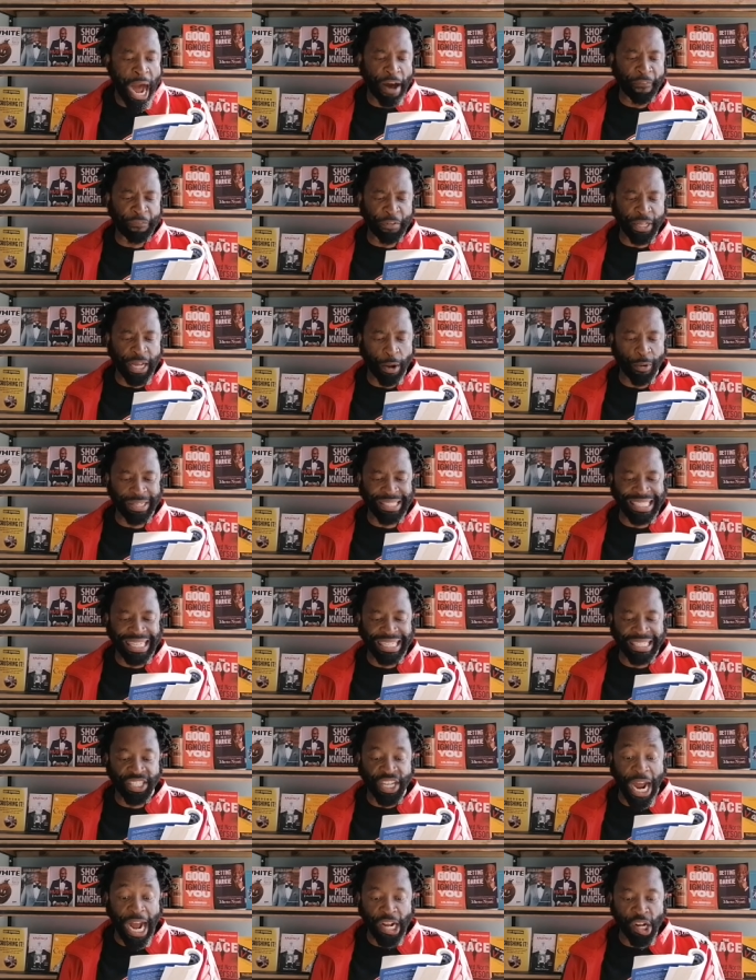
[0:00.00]
Africa was the
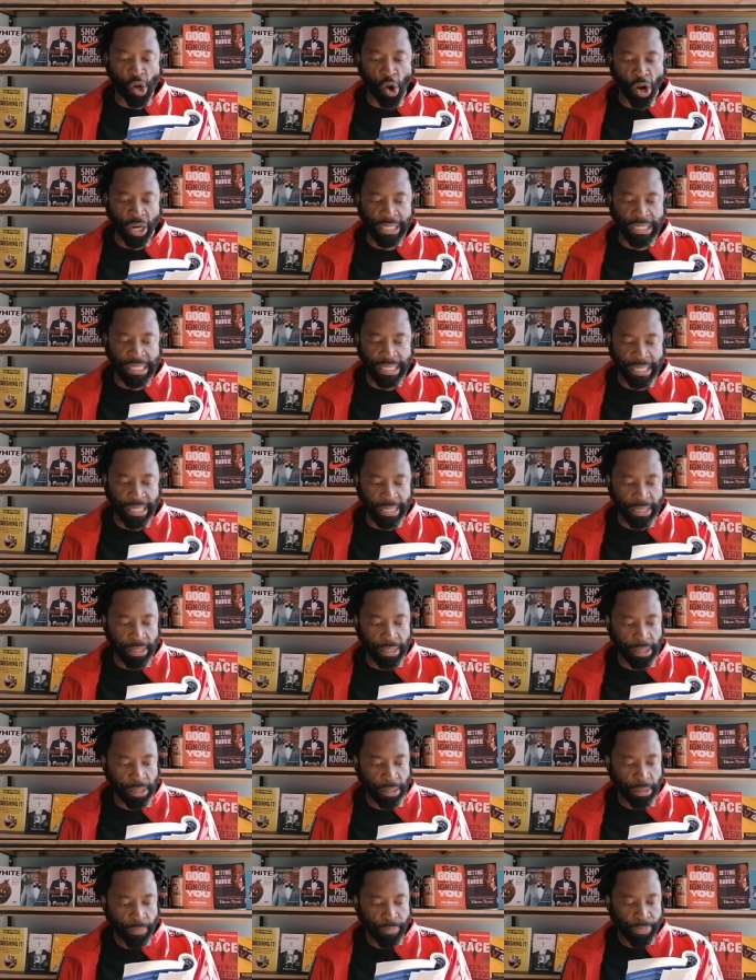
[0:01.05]
dark continent.